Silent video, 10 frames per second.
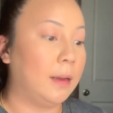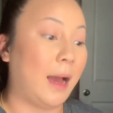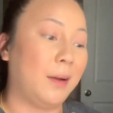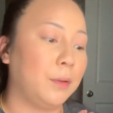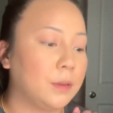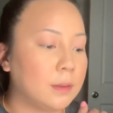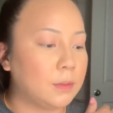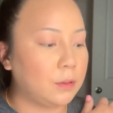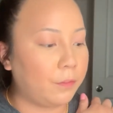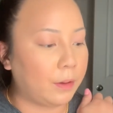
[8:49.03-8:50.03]
I don't use them
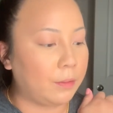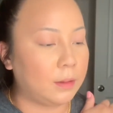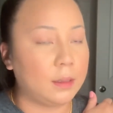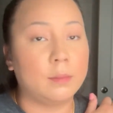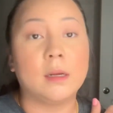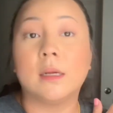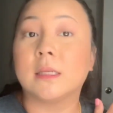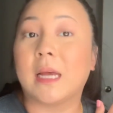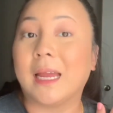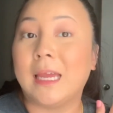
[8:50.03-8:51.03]
too frequently
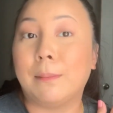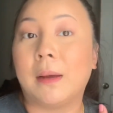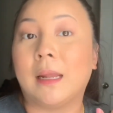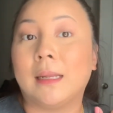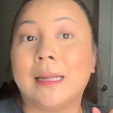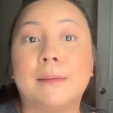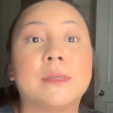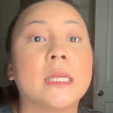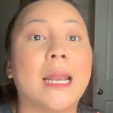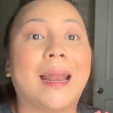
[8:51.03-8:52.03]
because I keep my
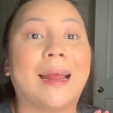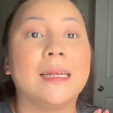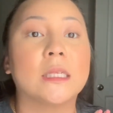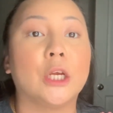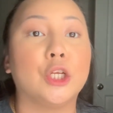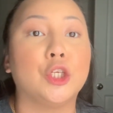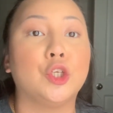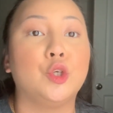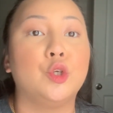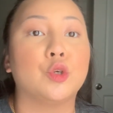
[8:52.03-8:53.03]
lips nice and
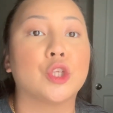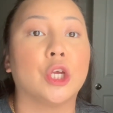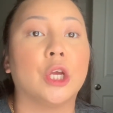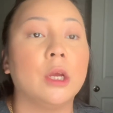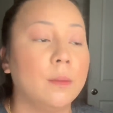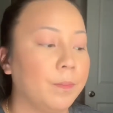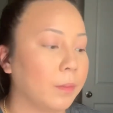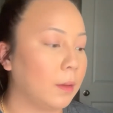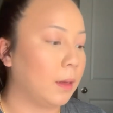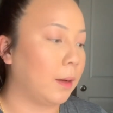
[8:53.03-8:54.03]
juicy.
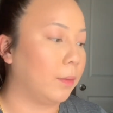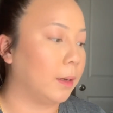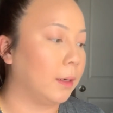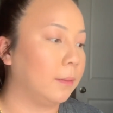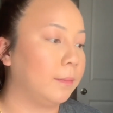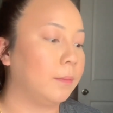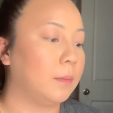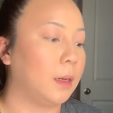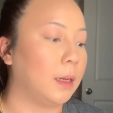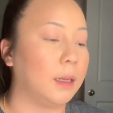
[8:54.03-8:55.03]
I wear
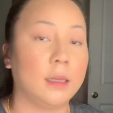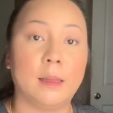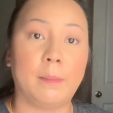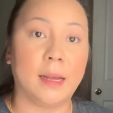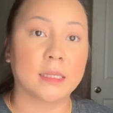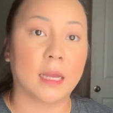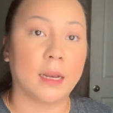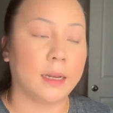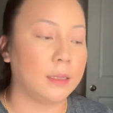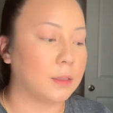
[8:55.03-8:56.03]
a lip mask at
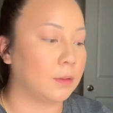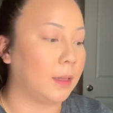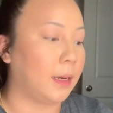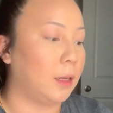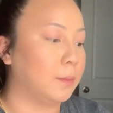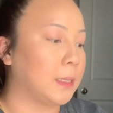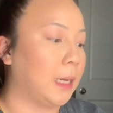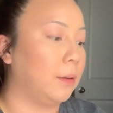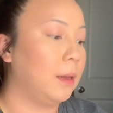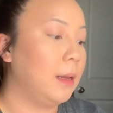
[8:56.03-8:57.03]
night, so that helps
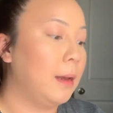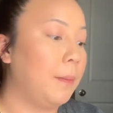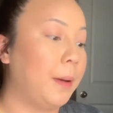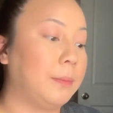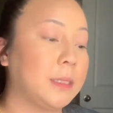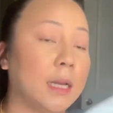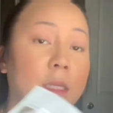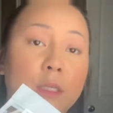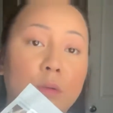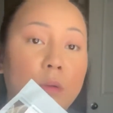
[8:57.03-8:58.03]
out. Pop socket
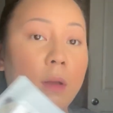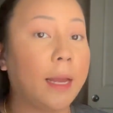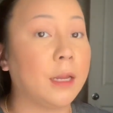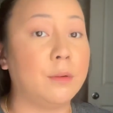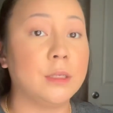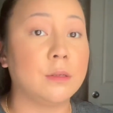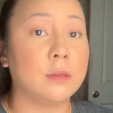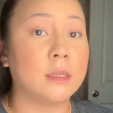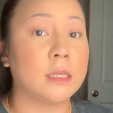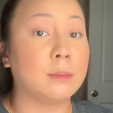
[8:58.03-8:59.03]
is cool. I can always
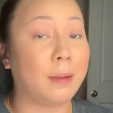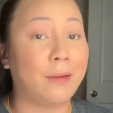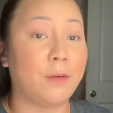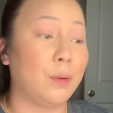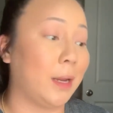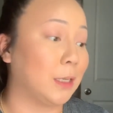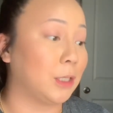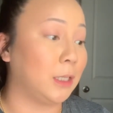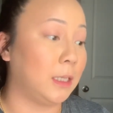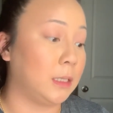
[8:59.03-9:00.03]
use this. My phone
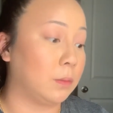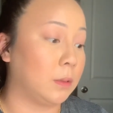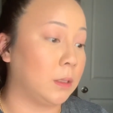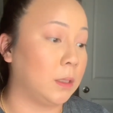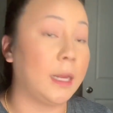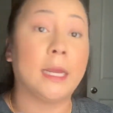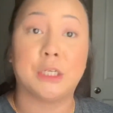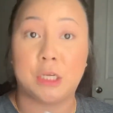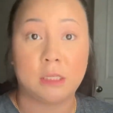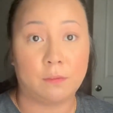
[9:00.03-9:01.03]
actually needs one, and
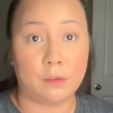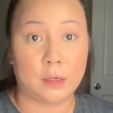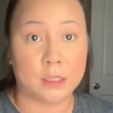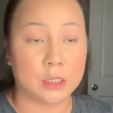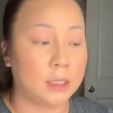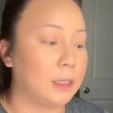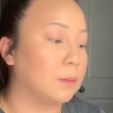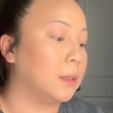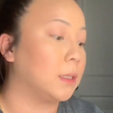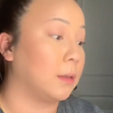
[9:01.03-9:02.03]
Jake's phone actually needs
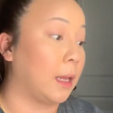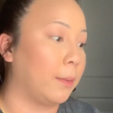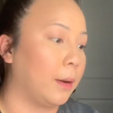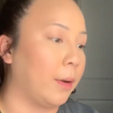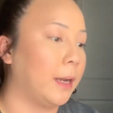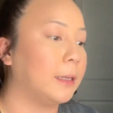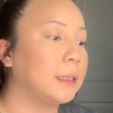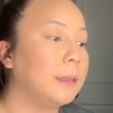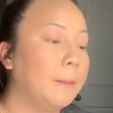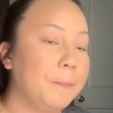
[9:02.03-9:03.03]
one, so that'll be great.
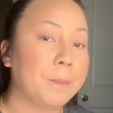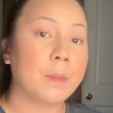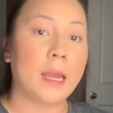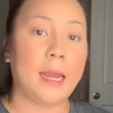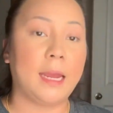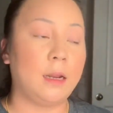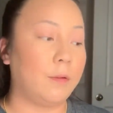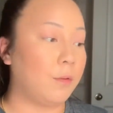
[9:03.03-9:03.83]
And of